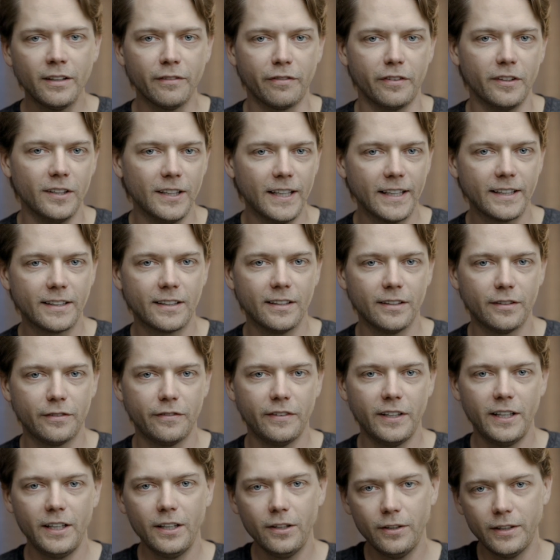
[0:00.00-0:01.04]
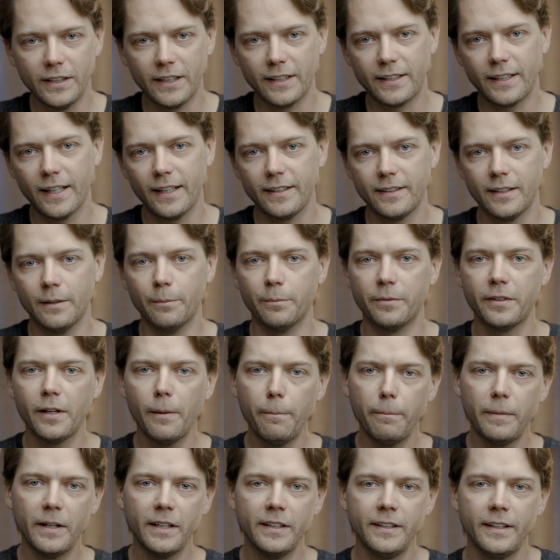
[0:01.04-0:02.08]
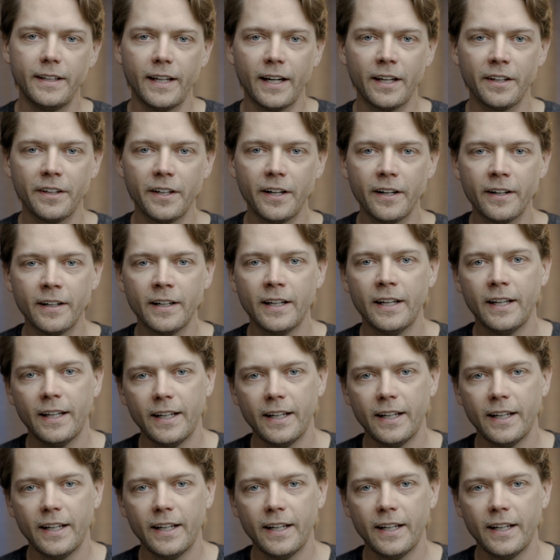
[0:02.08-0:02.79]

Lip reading: If you like this video, hit that thumbs up button down there.